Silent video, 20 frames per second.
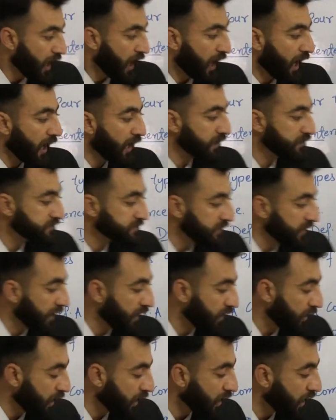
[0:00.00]
I
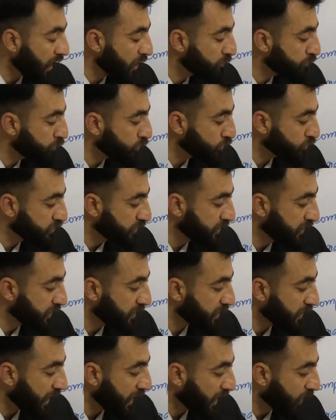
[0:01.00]
put
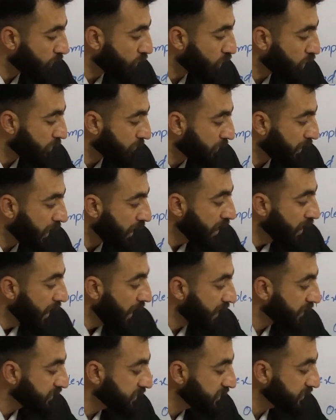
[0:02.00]
here a comma
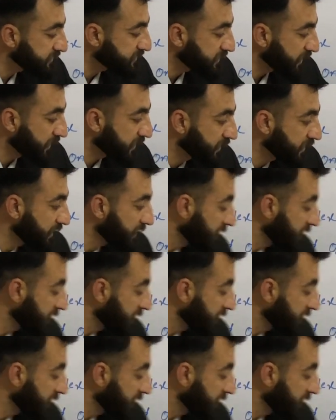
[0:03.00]
and then say